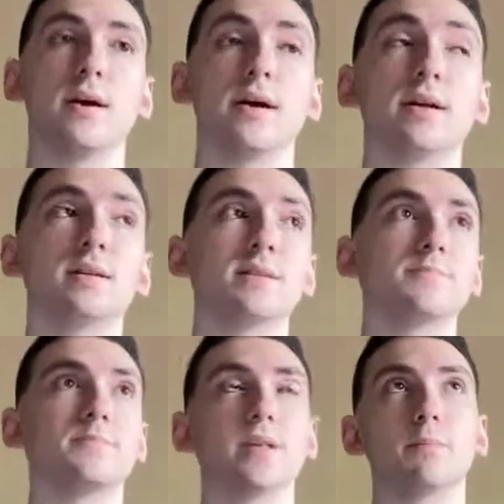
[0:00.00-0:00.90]
And
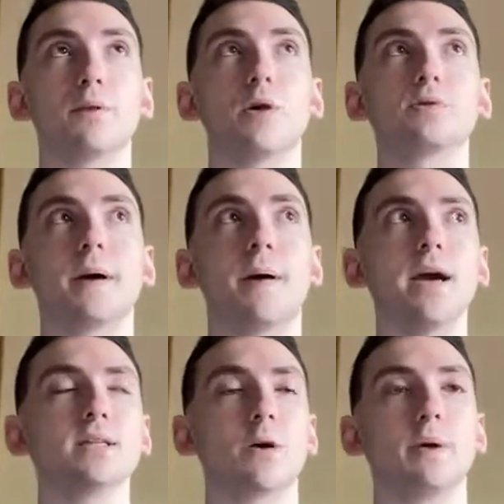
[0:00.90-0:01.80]
it blows my
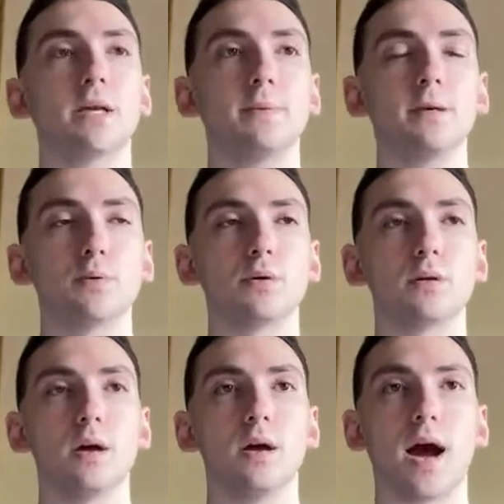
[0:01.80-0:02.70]
mind how many people,